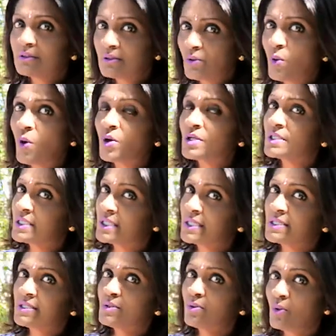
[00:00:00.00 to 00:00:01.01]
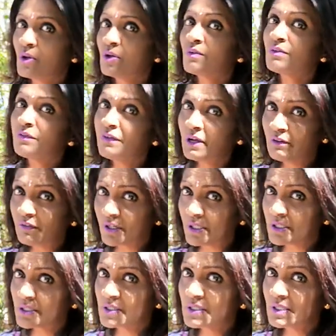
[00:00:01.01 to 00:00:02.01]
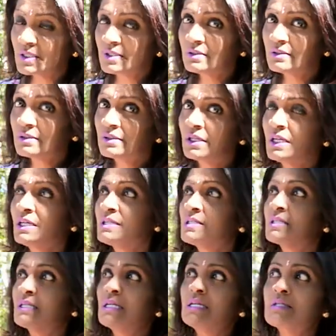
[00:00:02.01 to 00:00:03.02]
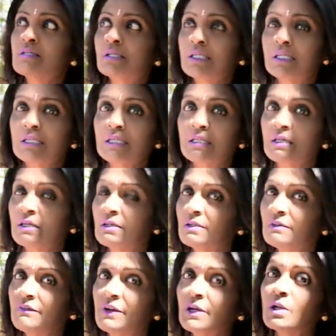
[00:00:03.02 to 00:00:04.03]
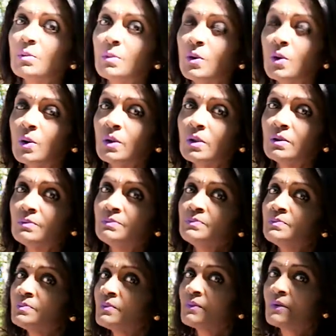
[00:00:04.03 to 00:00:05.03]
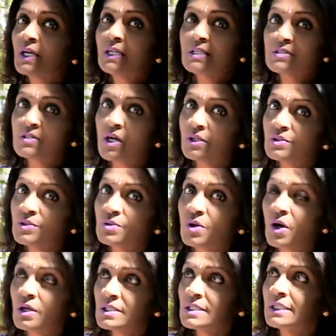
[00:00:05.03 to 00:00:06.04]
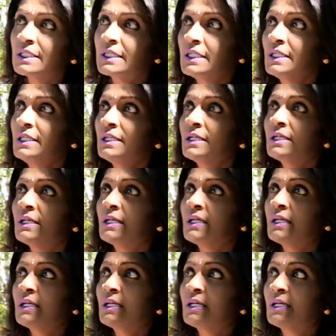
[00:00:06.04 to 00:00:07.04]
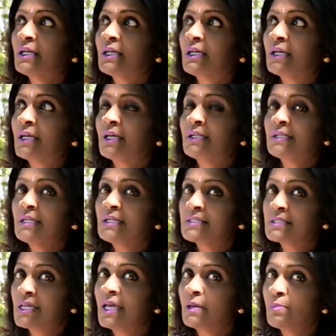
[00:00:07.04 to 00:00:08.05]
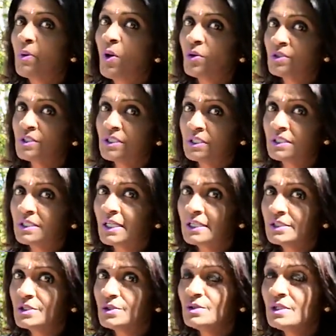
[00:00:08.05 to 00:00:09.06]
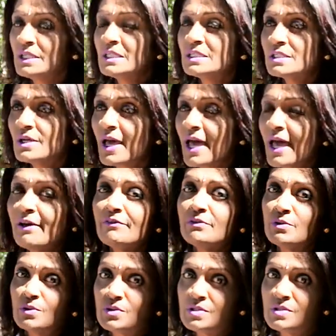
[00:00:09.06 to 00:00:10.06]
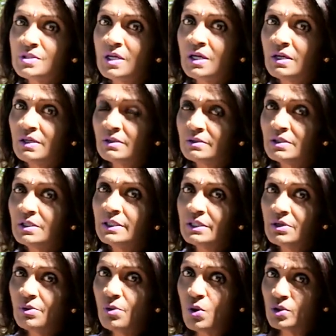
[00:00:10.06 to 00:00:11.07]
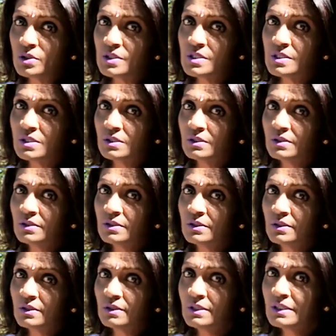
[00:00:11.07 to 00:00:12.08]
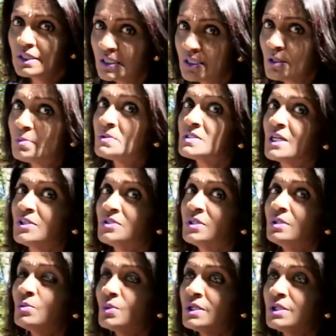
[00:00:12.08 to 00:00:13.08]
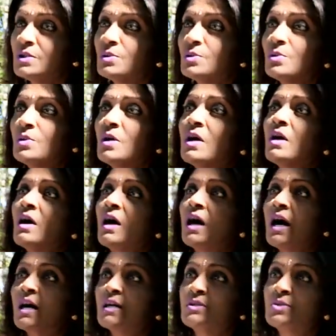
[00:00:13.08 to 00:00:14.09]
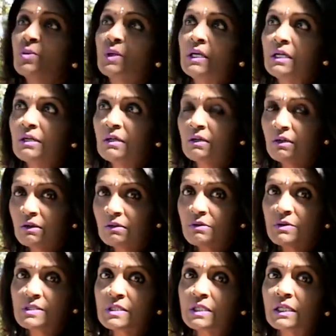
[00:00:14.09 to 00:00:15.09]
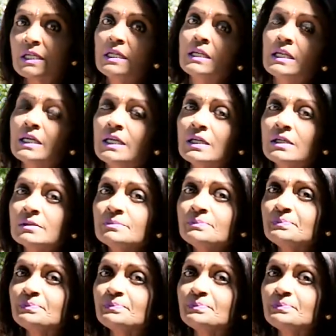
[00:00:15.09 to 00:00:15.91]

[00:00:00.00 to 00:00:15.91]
quartz is one of the favorites. Okay, it's easily available, and it's not too costly, and it's a potent that you need to have those clear quartz in your possession when you are doing crystal healing